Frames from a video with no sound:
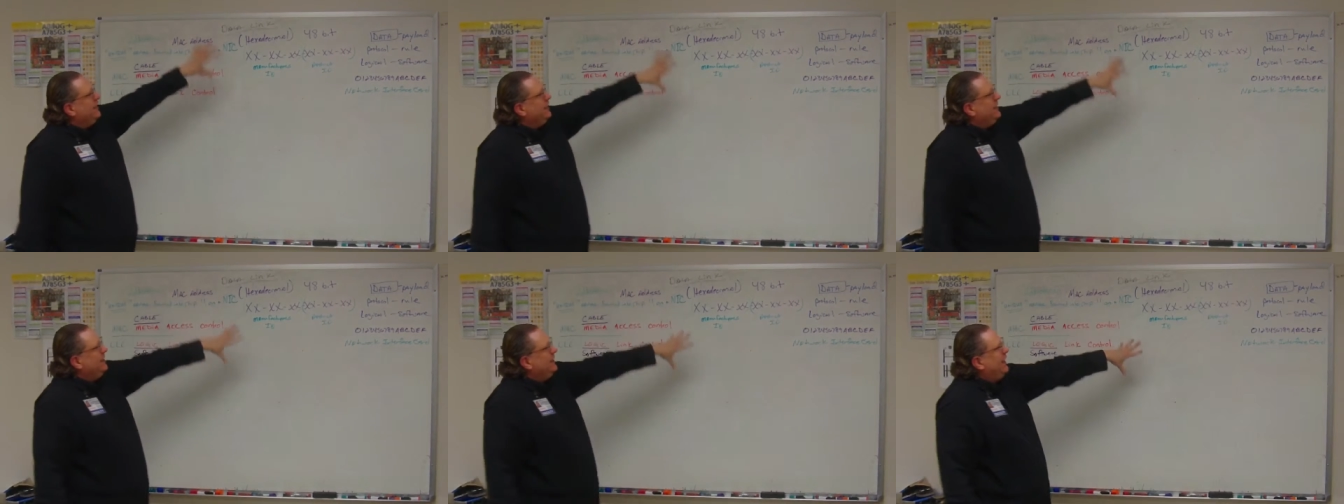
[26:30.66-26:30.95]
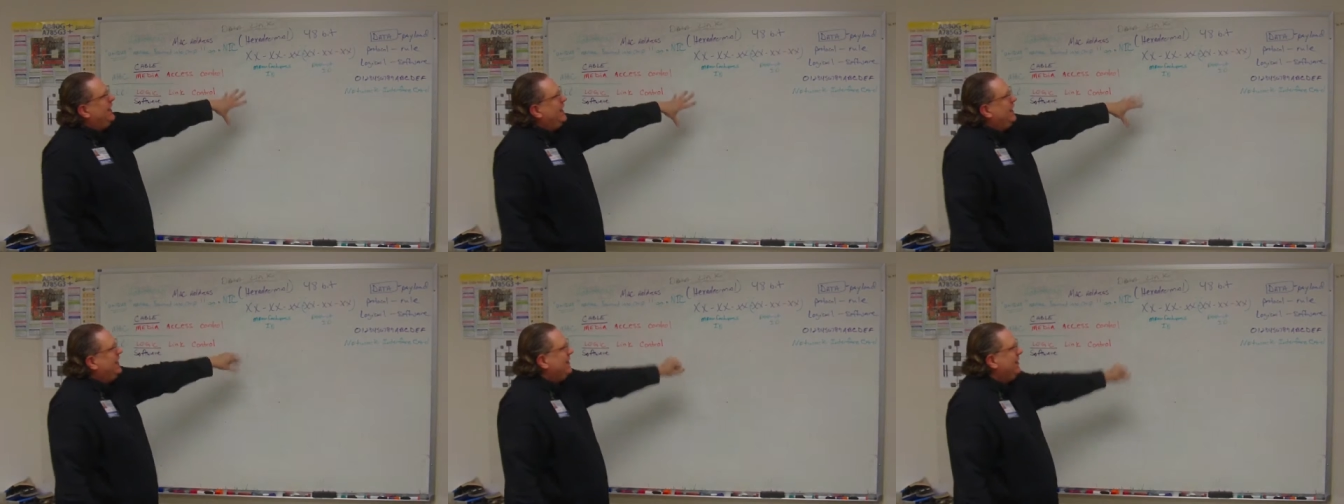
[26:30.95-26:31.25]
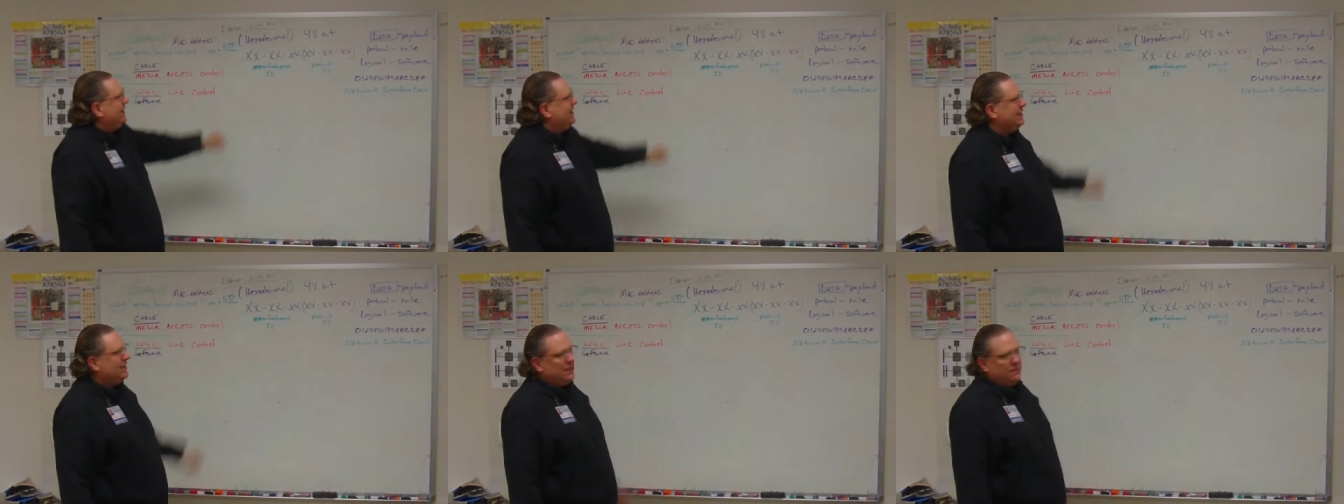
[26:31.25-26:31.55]
link
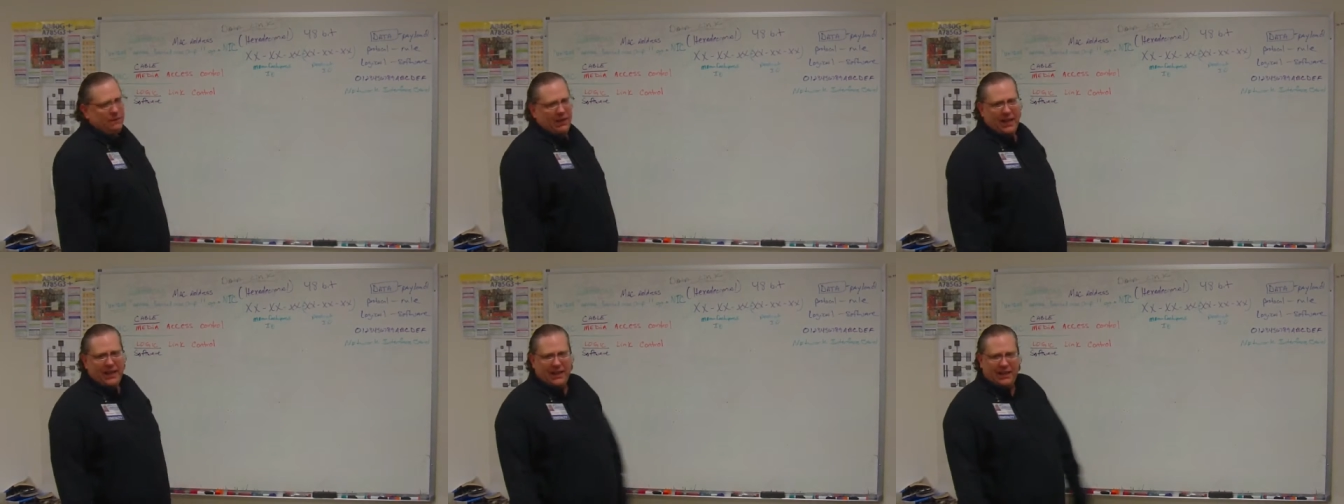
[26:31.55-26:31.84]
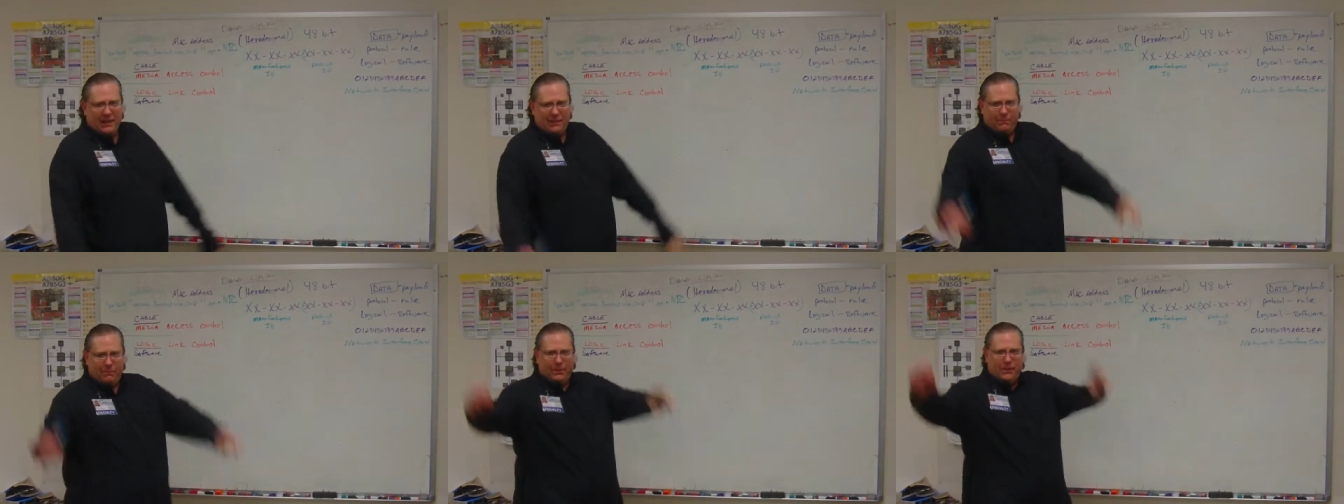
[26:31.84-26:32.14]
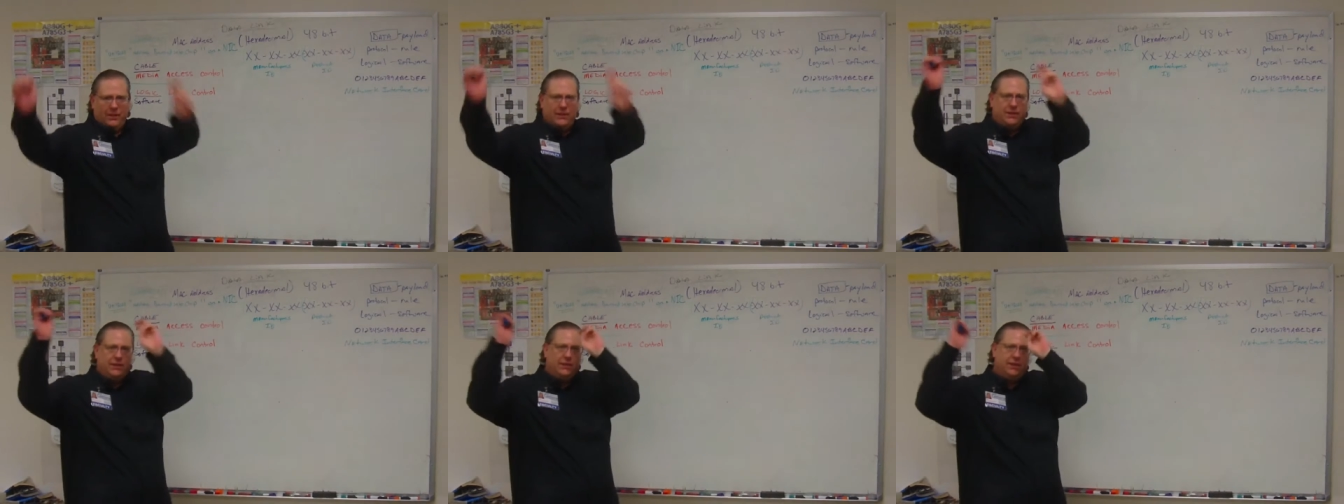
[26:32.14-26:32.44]
layer is divided up
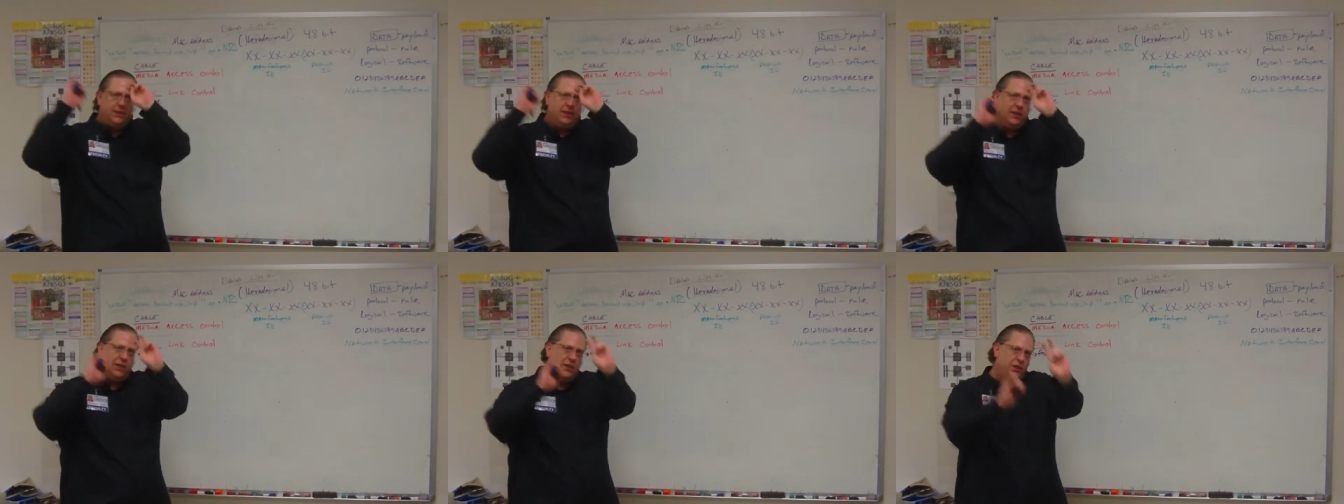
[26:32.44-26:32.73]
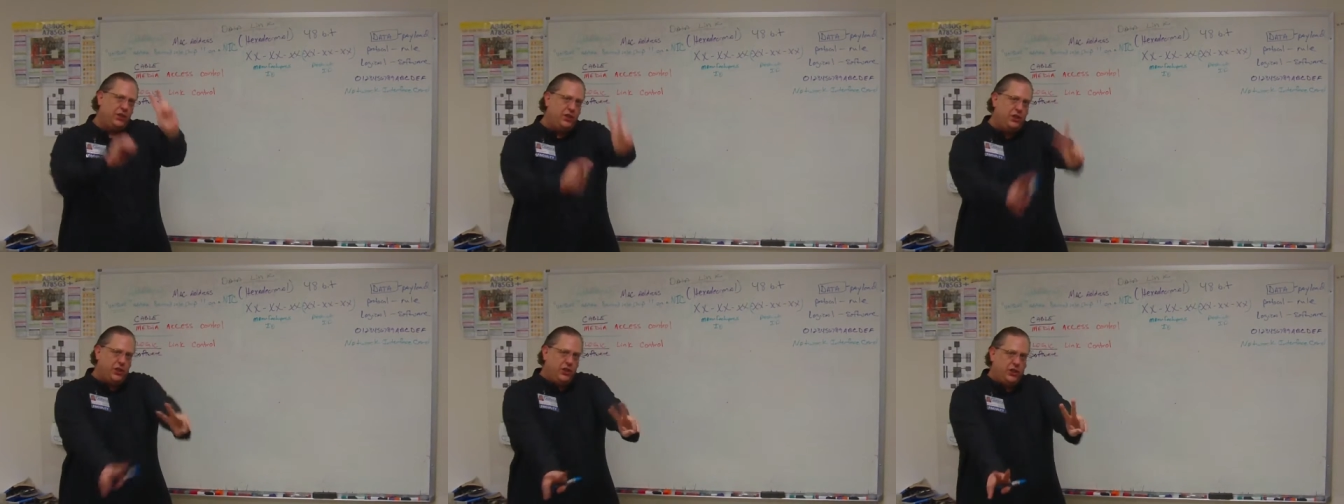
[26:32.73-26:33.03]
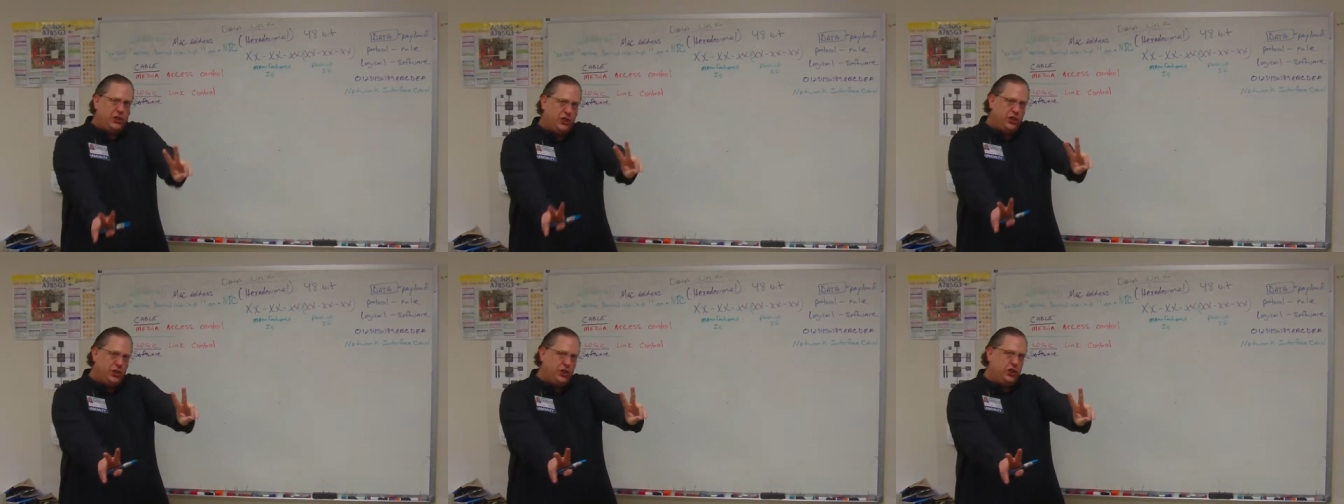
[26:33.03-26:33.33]
into
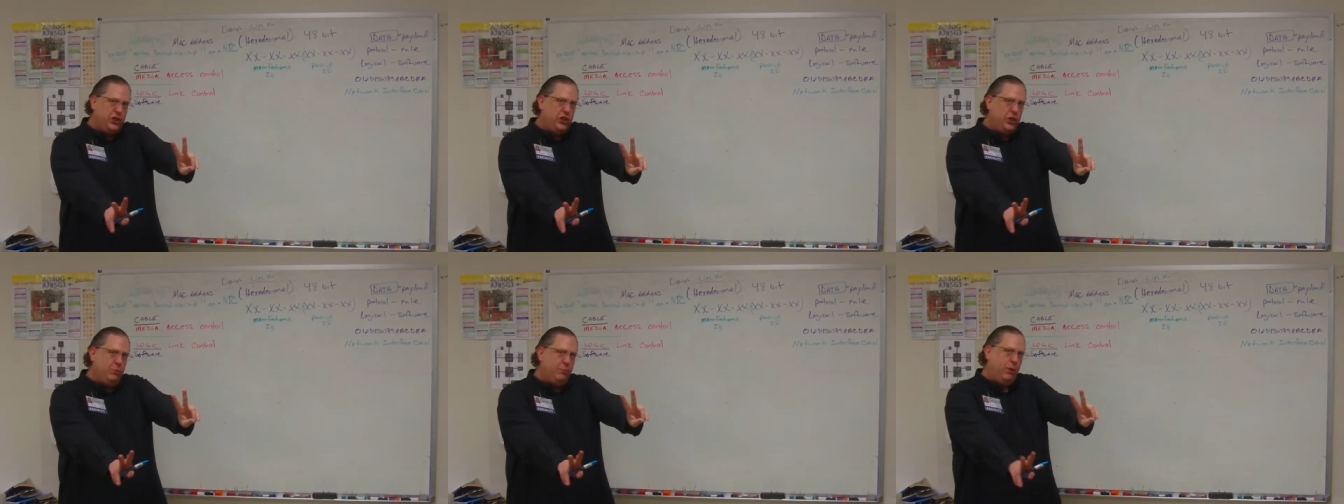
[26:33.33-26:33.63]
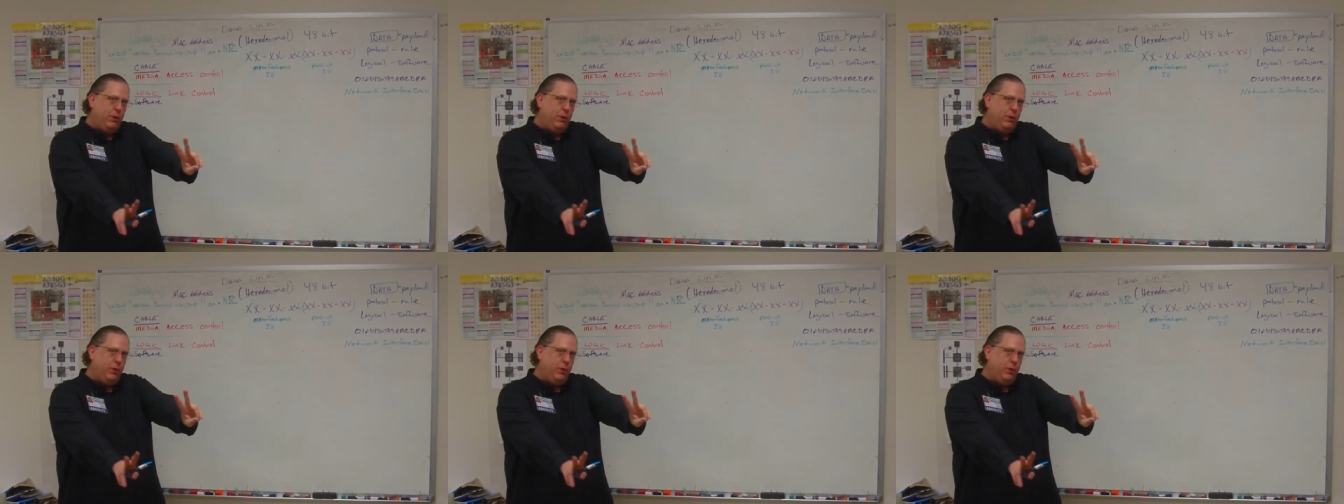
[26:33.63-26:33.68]
two